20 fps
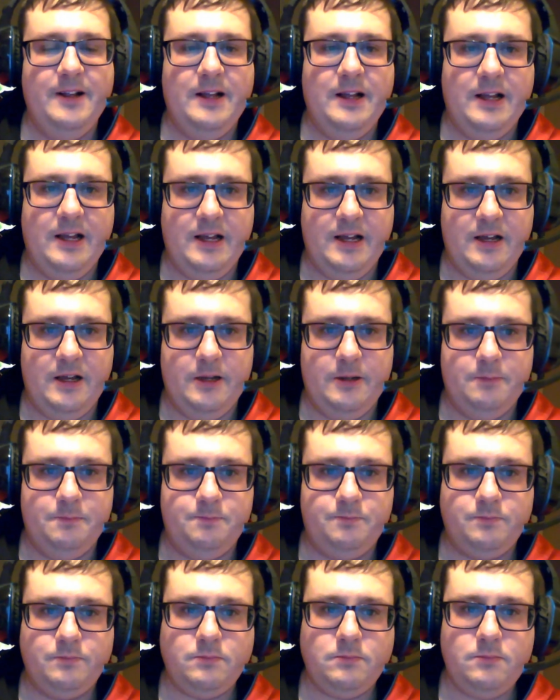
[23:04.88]

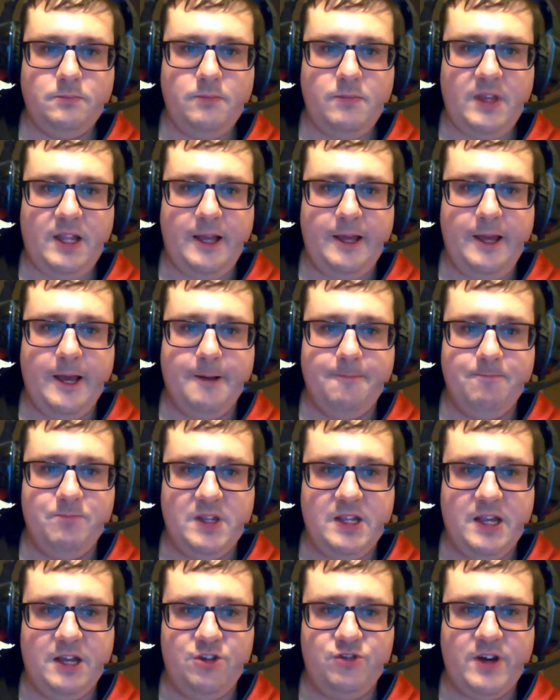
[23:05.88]
um, yeah,
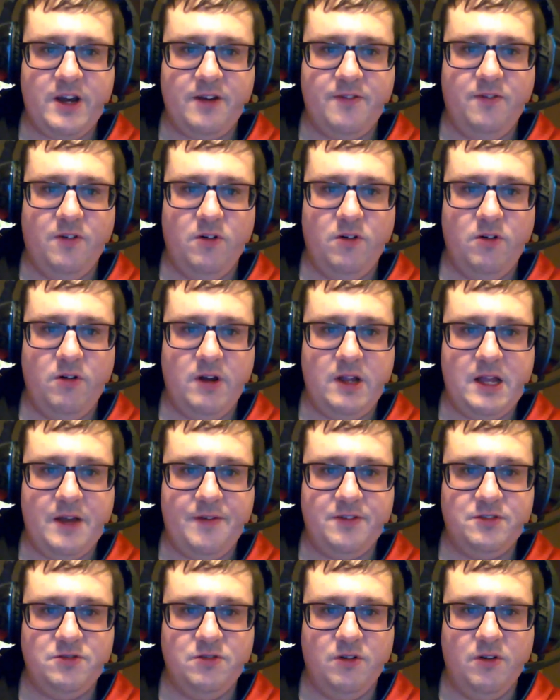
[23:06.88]
and then track four,
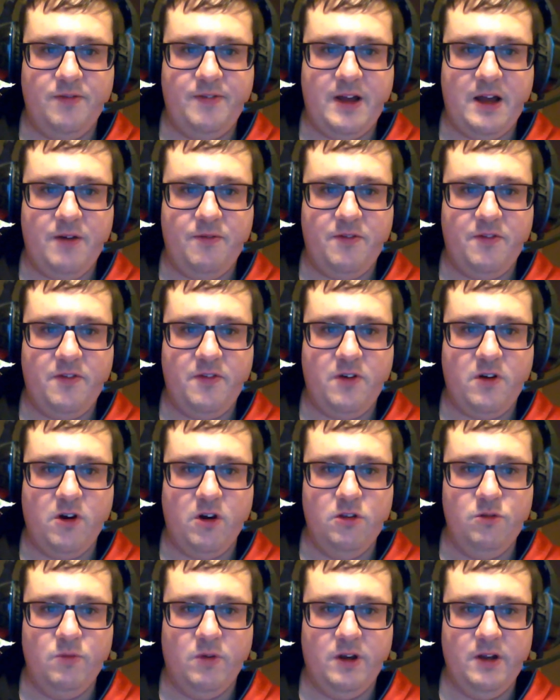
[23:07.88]
another sort of
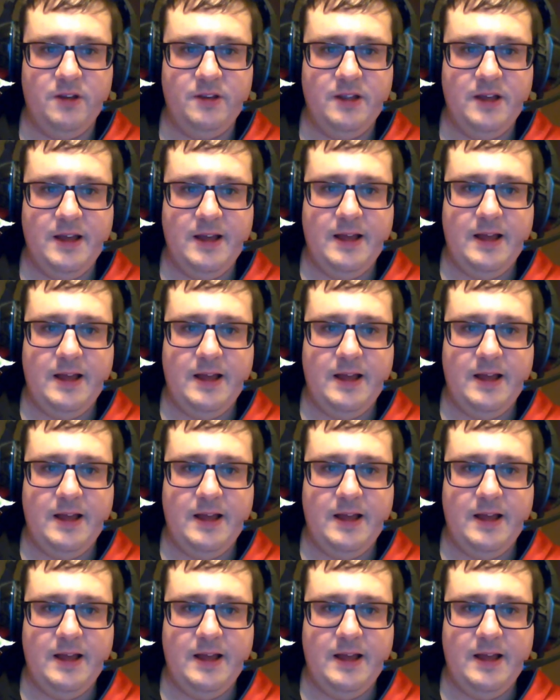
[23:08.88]
forgotten one.